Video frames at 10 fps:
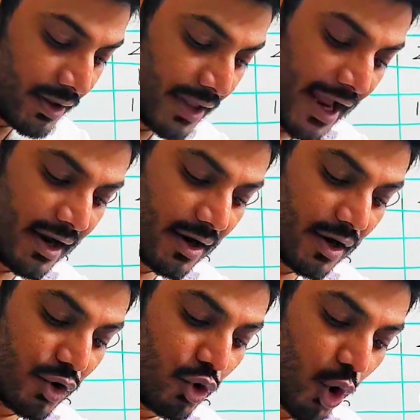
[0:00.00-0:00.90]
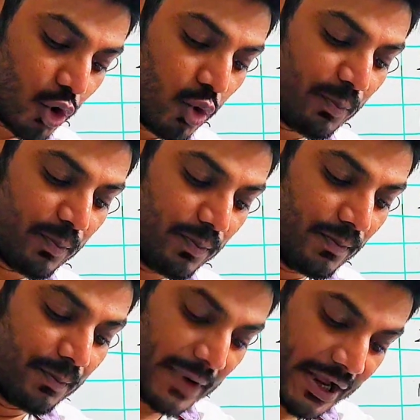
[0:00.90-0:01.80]
Then no two
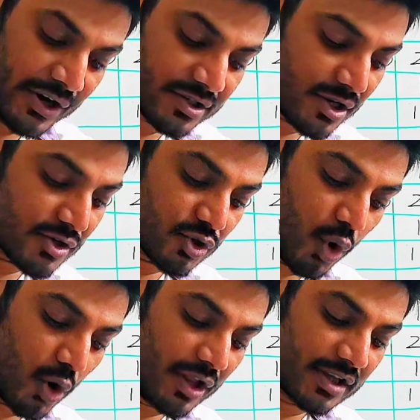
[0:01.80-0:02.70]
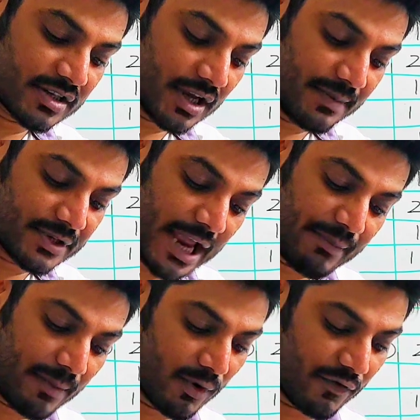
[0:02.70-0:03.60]
players scored in the same
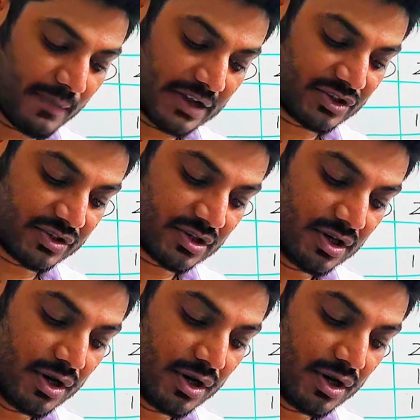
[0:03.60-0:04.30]
number of matches.